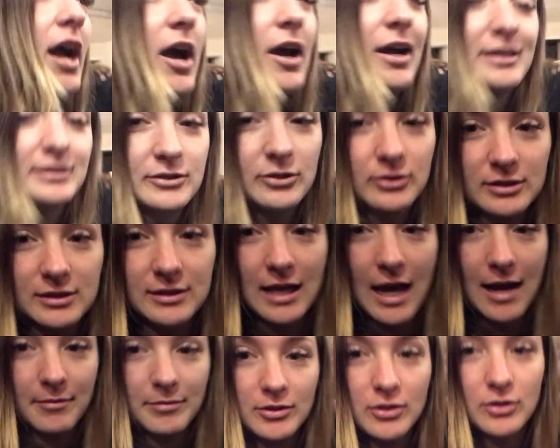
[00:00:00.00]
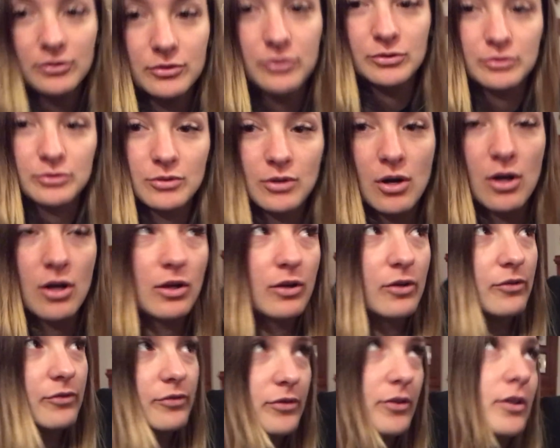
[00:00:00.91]
Alright, so it's time to go through
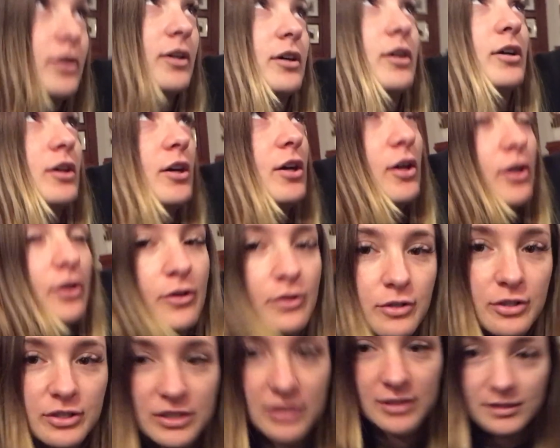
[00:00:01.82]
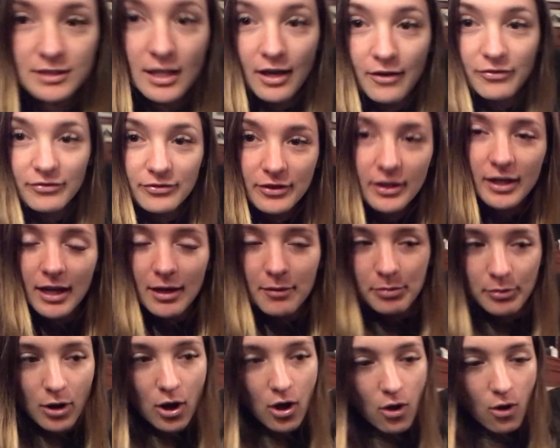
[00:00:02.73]
all of the stuff that I
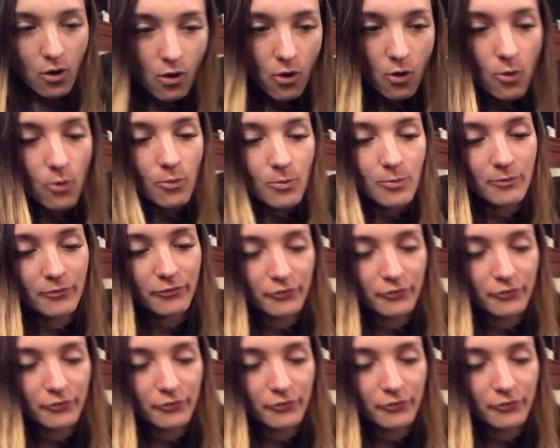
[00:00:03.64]
brought home